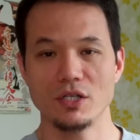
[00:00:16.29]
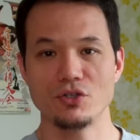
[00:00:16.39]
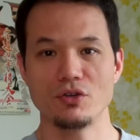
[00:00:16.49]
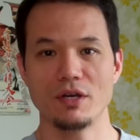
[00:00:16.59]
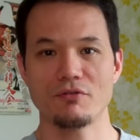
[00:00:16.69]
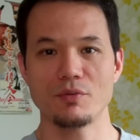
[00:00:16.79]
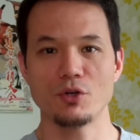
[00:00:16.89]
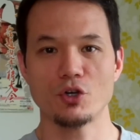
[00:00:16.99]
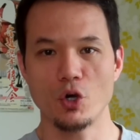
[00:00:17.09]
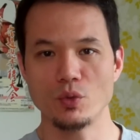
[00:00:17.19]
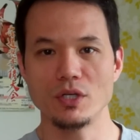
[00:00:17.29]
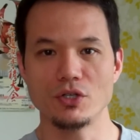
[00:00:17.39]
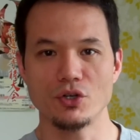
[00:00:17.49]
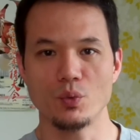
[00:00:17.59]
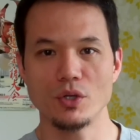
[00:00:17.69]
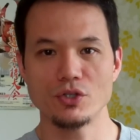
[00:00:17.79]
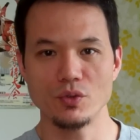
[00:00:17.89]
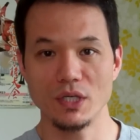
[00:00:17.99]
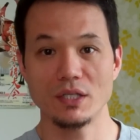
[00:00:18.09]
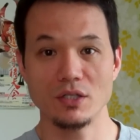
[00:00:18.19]
that you get from your co-teacher once
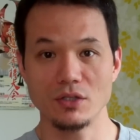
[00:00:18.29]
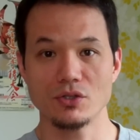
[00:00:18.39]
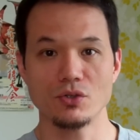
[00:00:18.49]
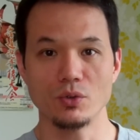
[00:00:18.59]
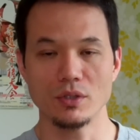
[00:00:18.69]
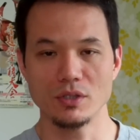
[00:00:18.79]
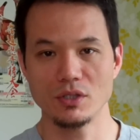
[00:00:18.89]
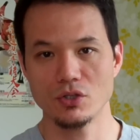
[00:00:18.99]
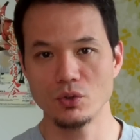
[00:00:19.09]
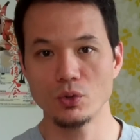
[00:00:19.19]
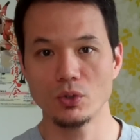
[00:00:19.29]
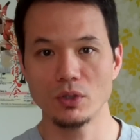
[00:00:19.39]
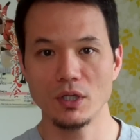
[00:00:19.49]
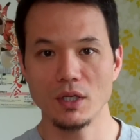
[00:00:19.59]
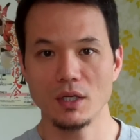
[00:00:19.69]
you get to your school, because each school